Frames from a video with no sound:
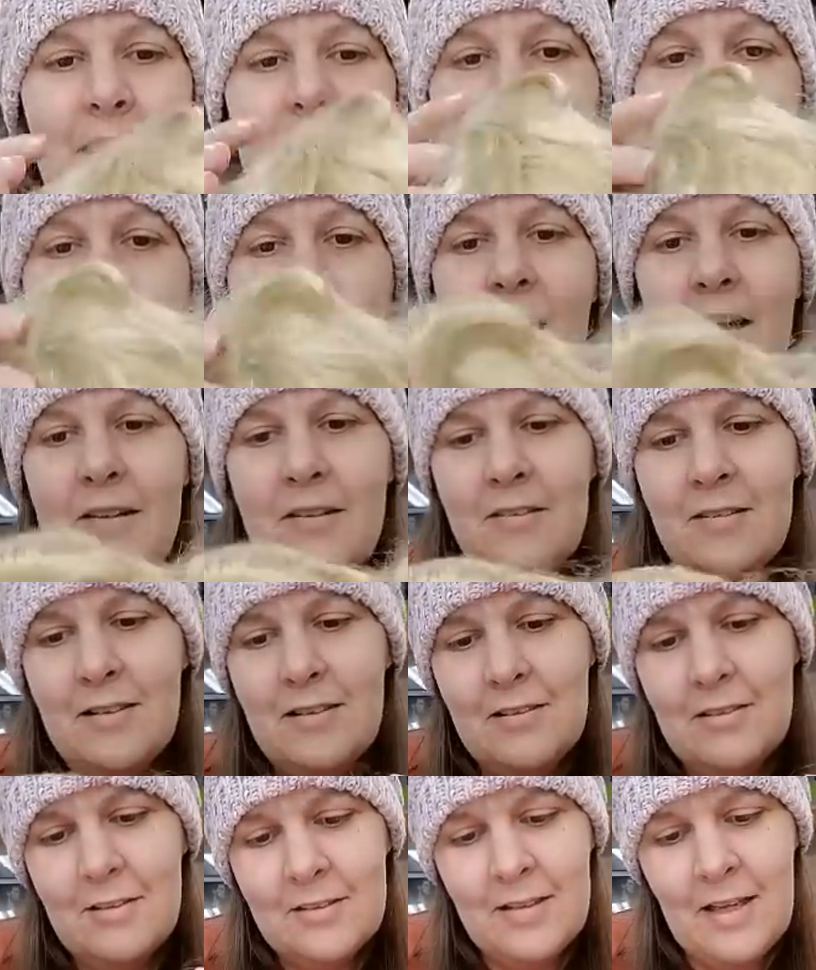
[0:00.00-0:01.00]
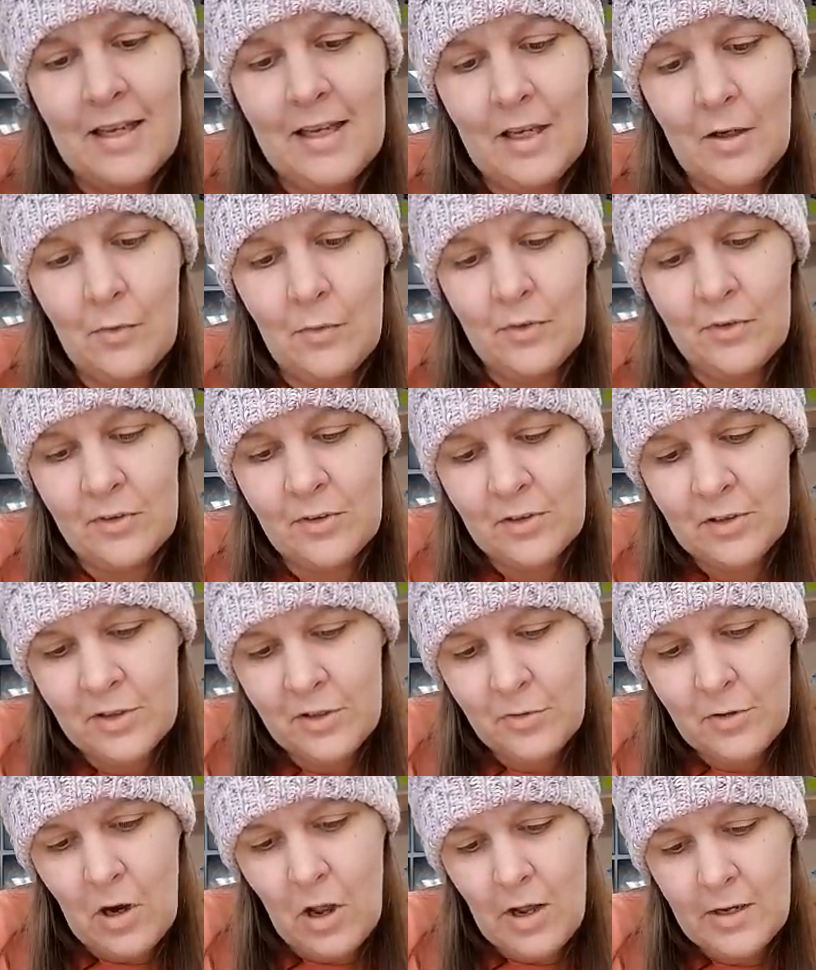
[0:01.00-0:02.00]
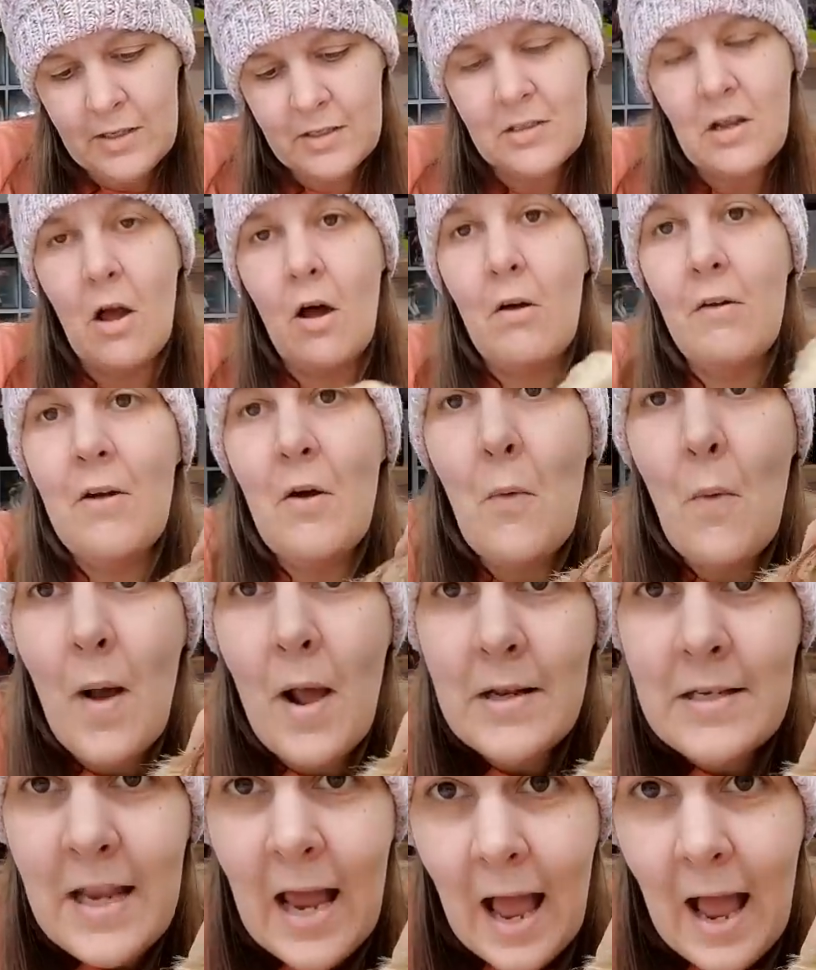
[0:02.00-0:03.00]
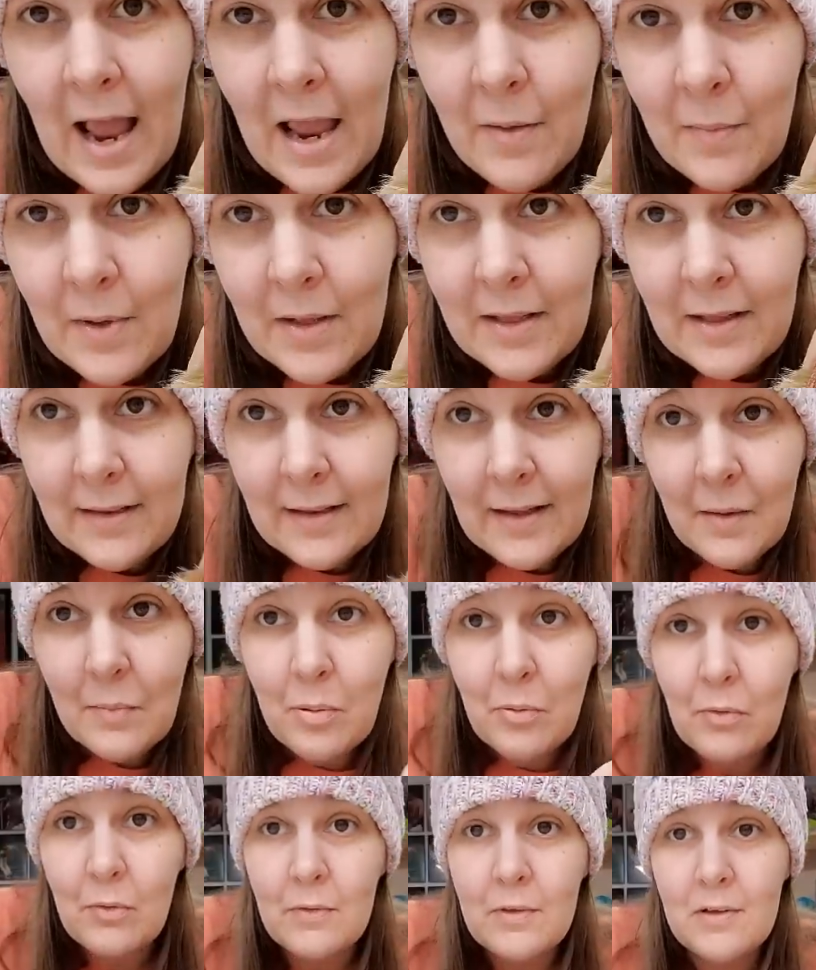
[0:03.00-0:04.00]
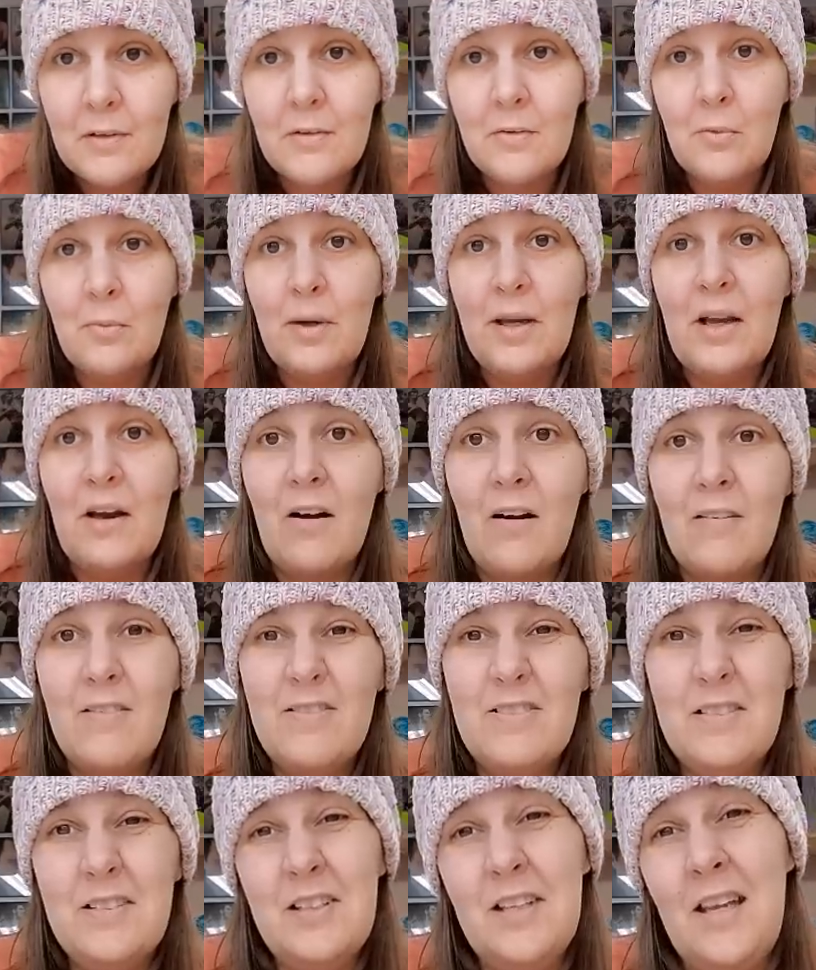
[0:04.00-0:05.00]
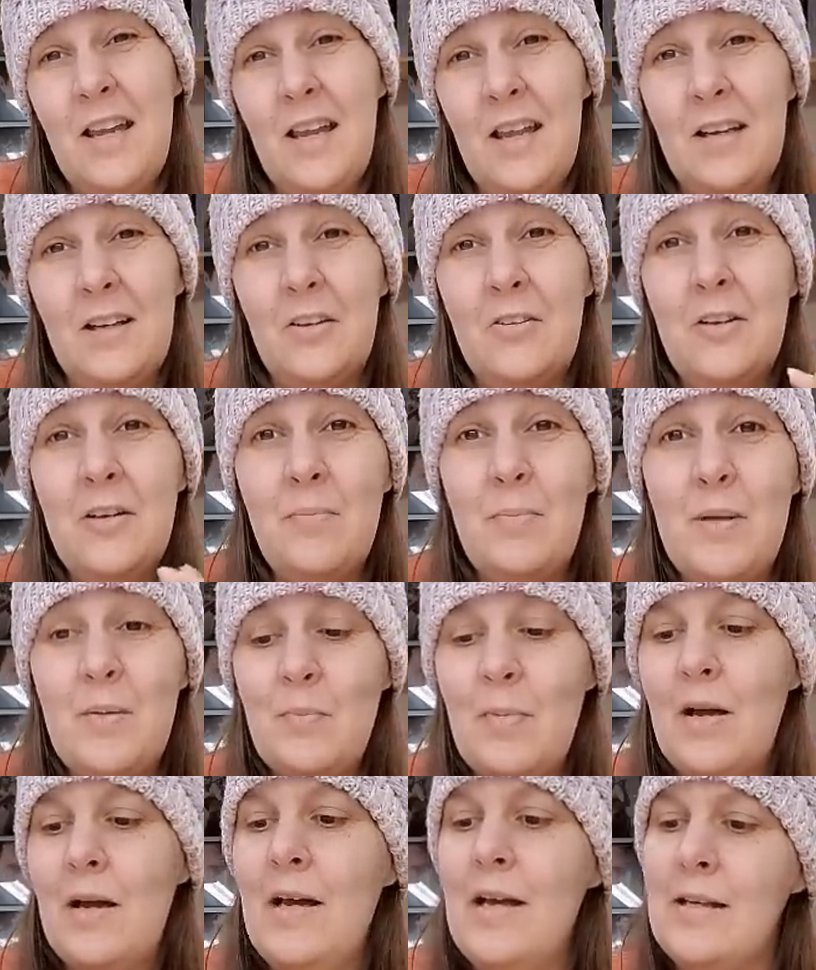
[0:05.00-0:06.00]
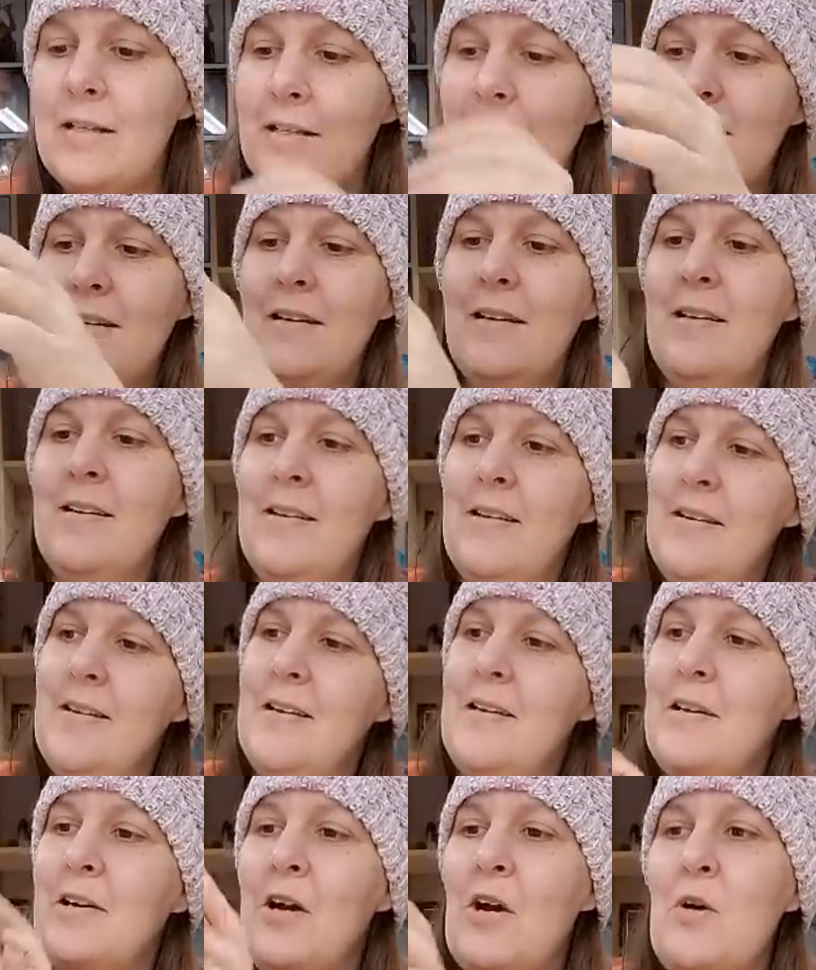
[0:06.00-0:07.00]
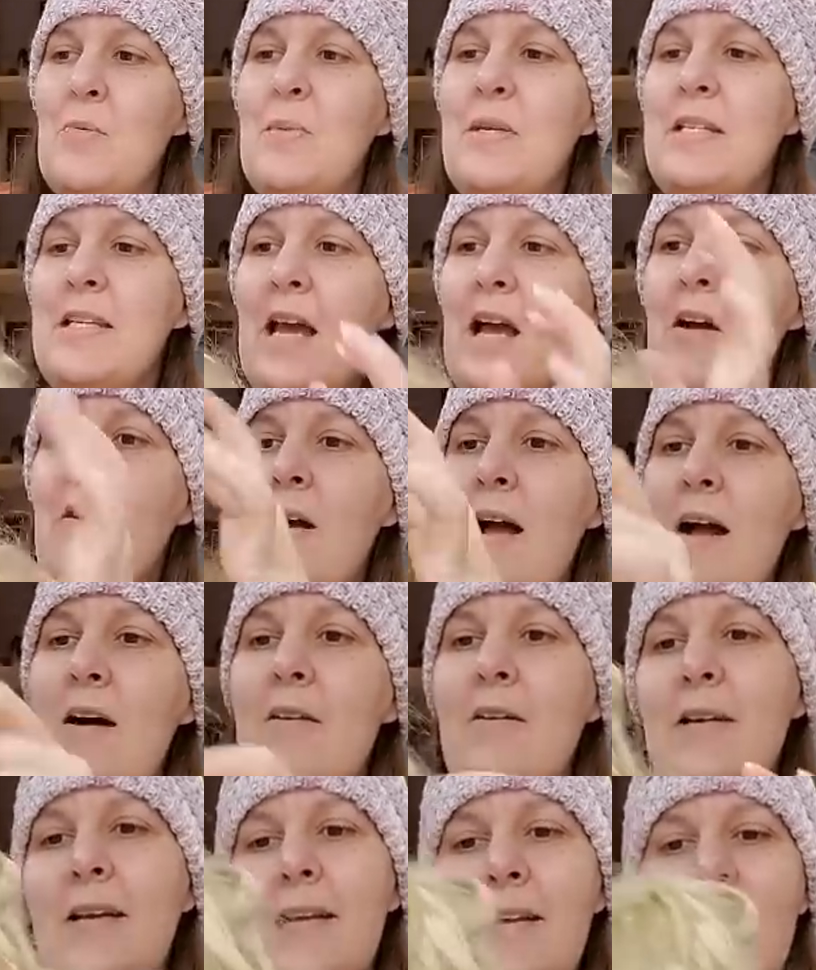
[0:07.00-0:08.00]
It actually looks like it was glued on a doll at one time and then they pulled its wig off. It's kind of creepy, but comb its hair out.